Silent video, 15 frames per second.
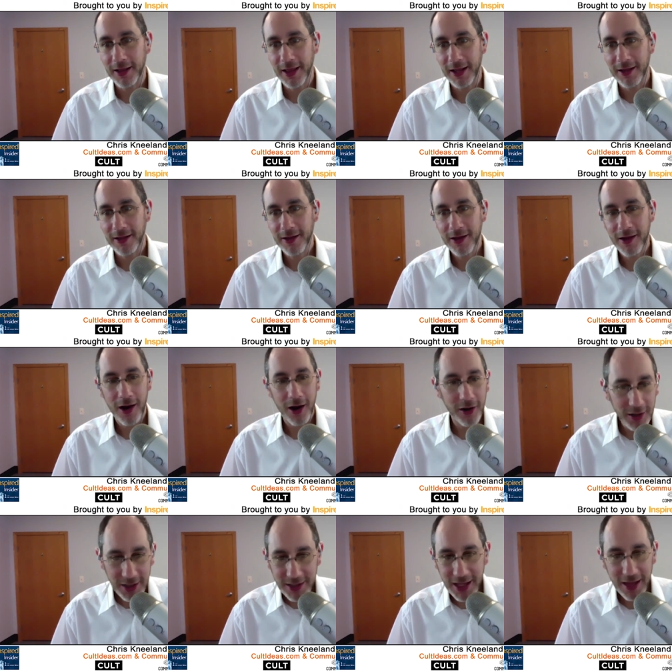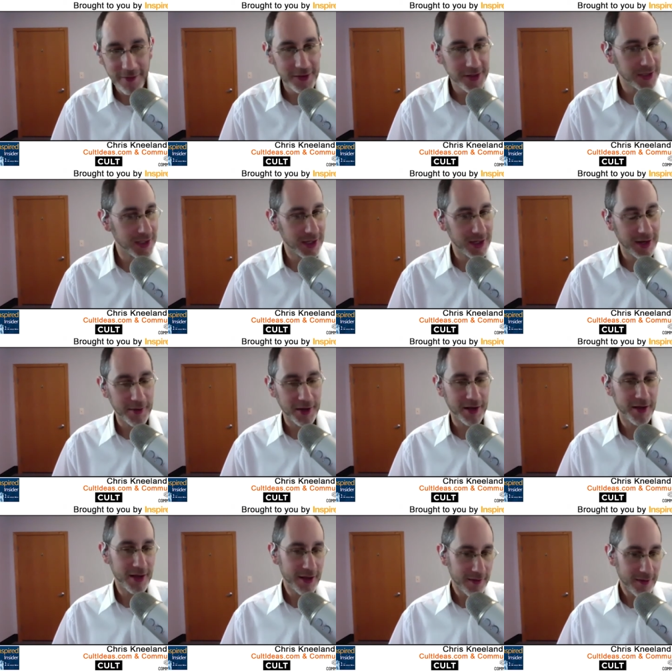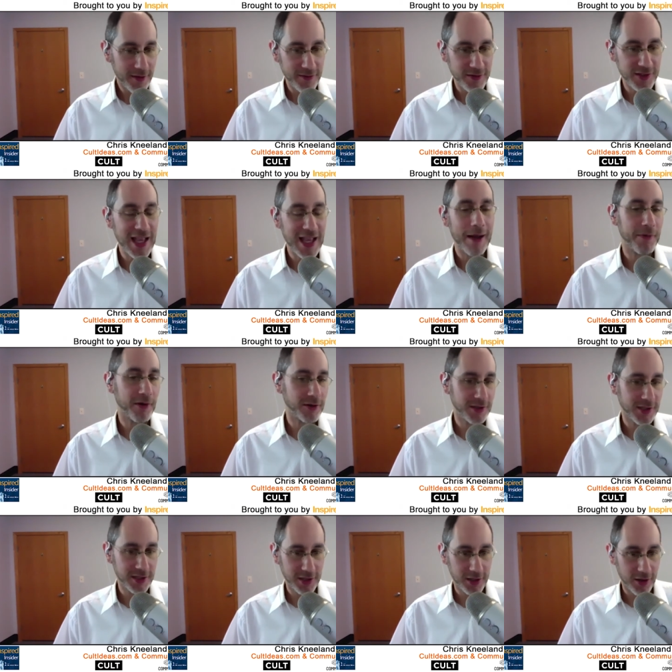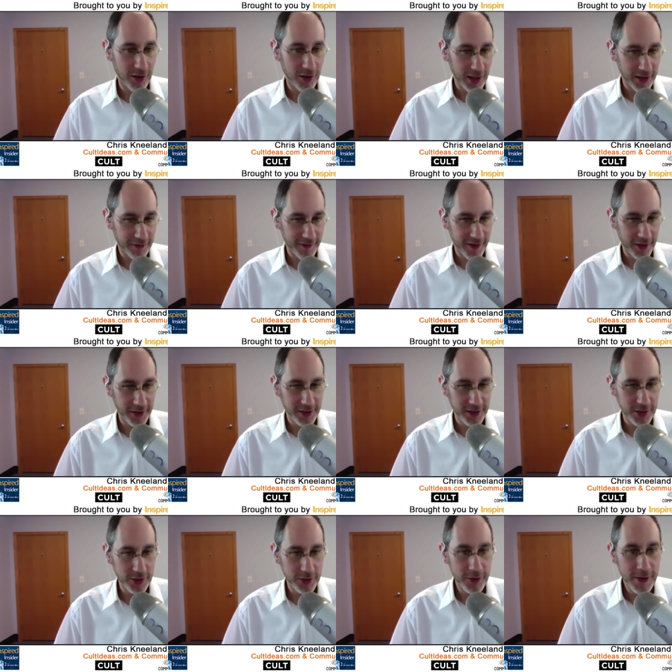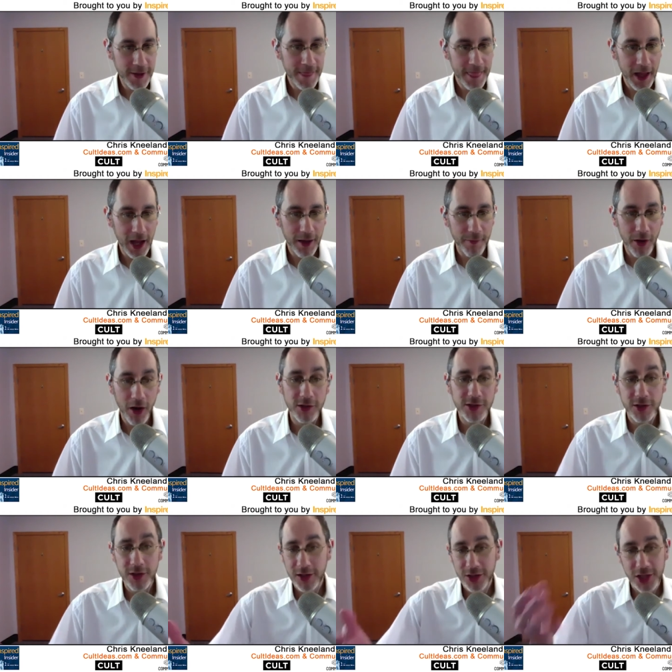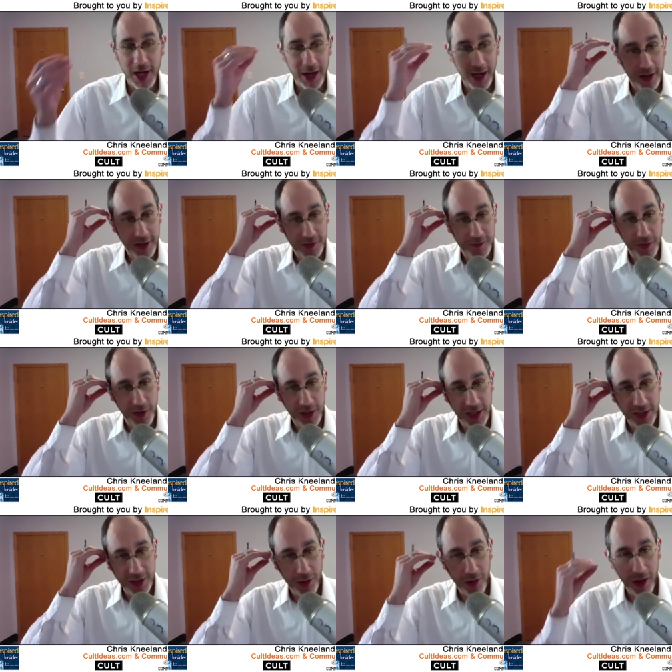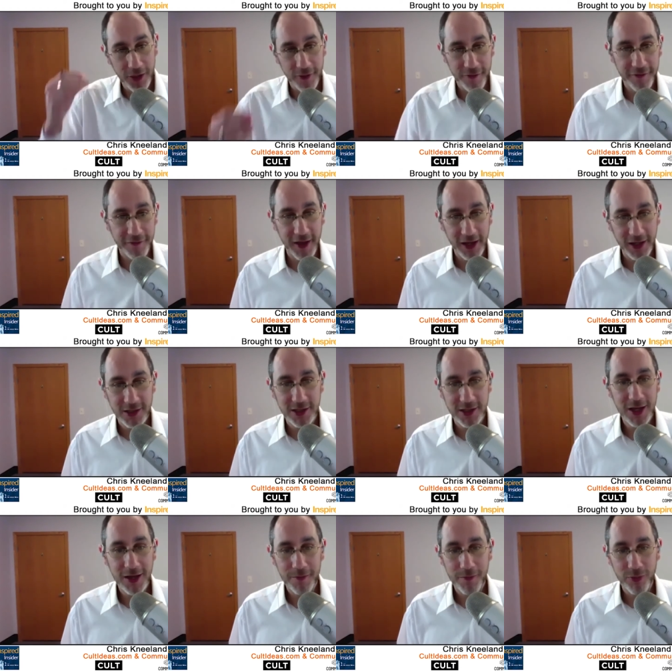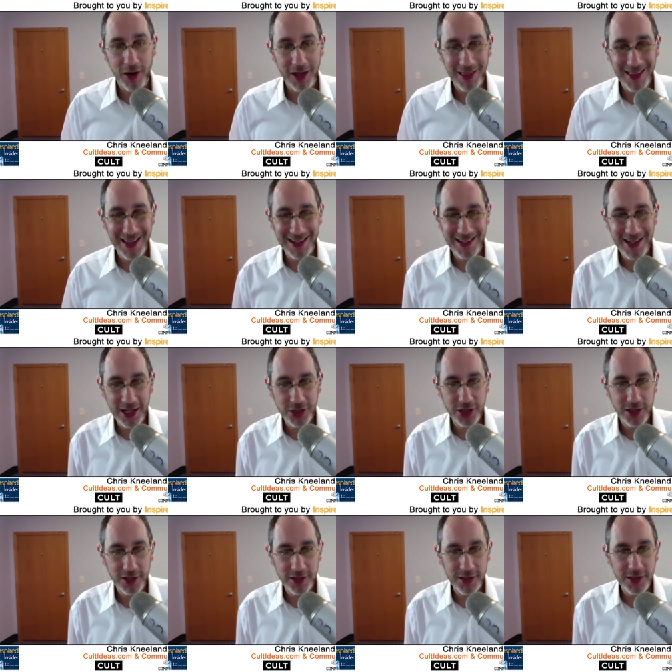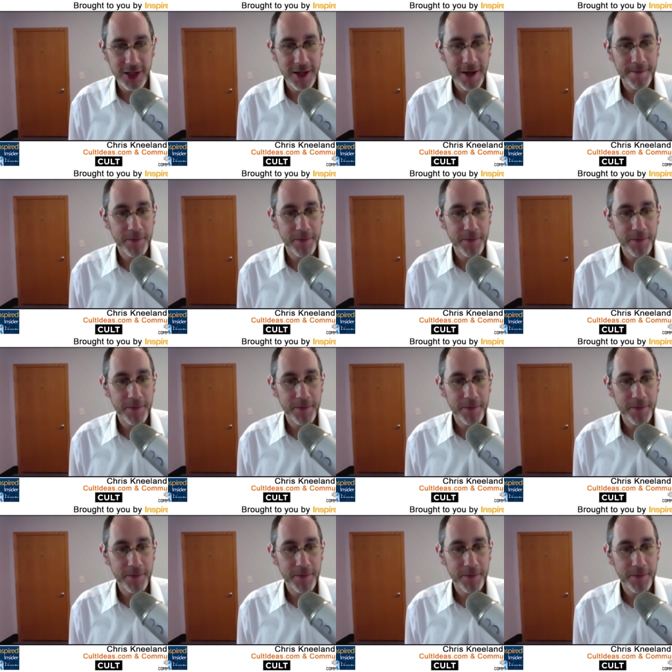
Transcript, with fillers: Yeah. Like Harley Davidson. I mean, Zappos is a cult-like following too. Also, you could check out his book. He's co-author of Fix, Break the Addictions.